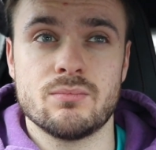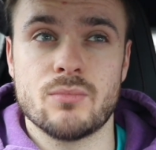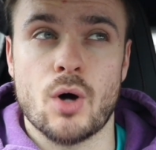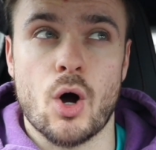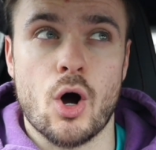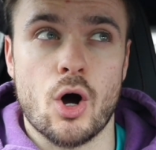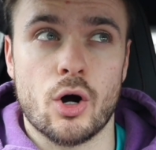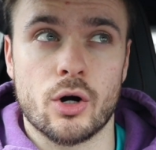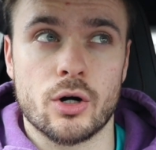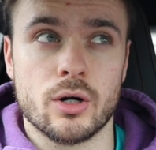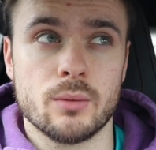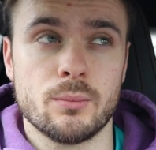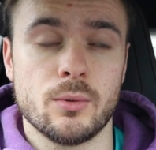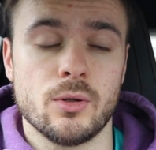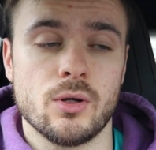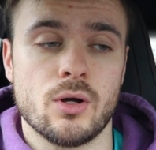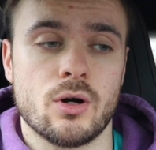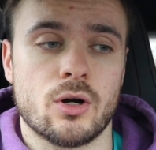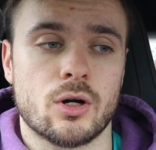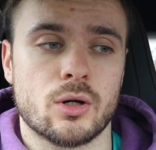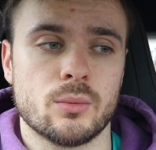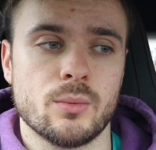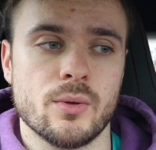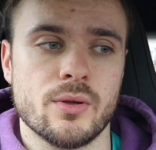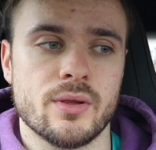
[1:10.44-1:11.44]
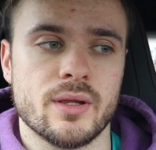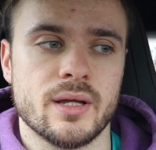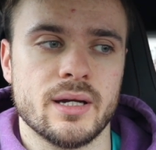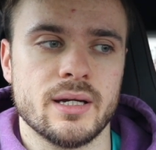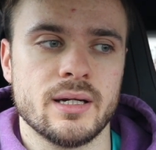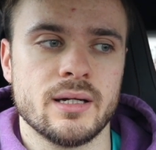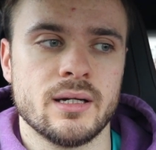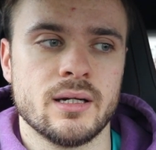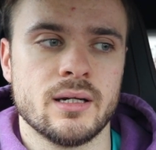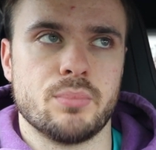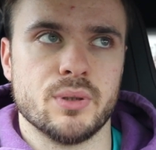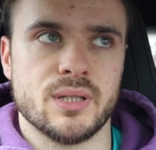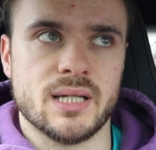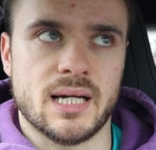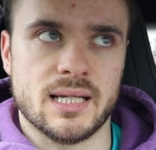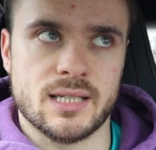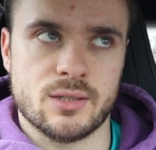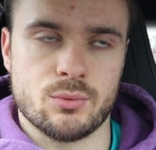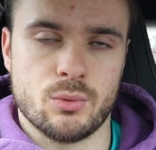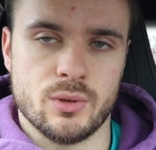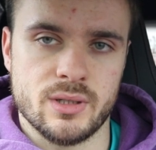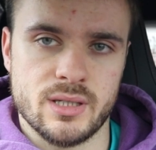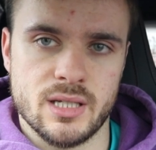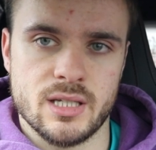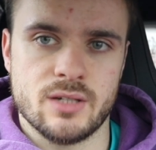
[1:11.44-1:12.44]
horrible thing, but that's
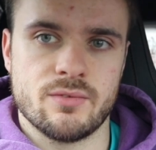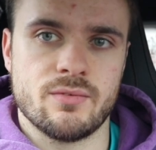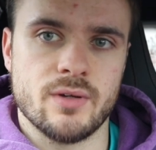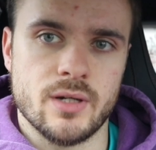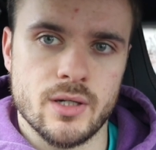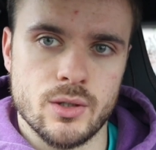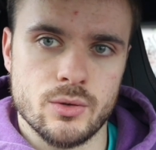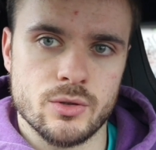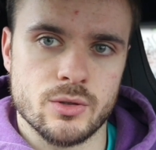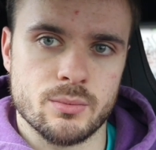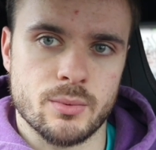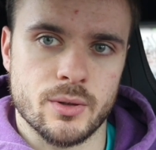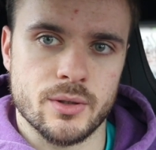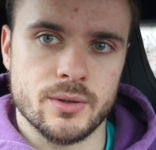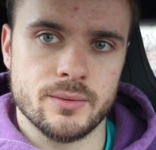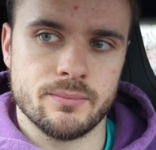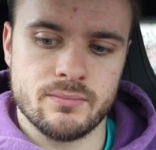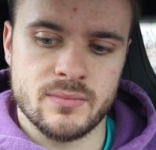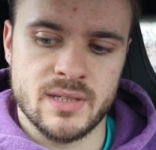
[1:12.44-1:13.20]
what this video is about.